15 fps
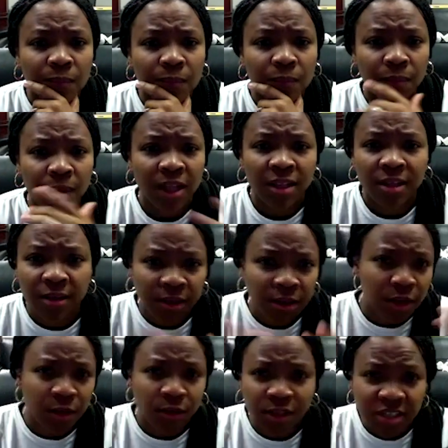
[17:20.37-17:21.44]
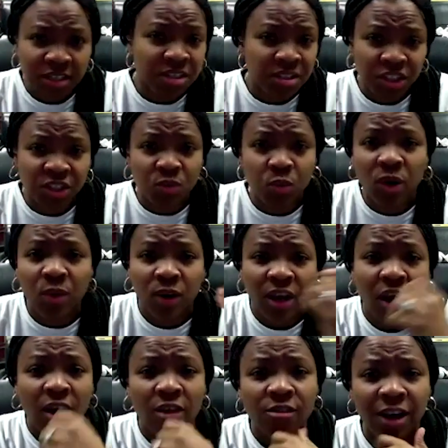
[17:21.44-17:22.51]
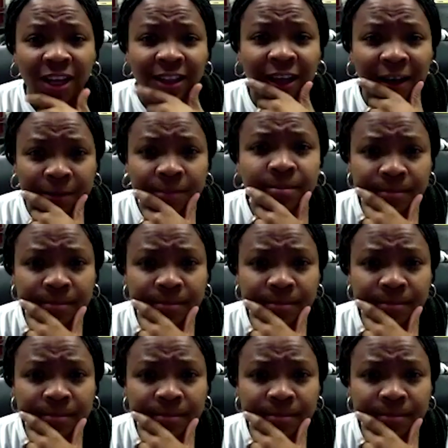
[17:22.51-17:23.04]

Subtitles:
but you know, this is just where we are right now.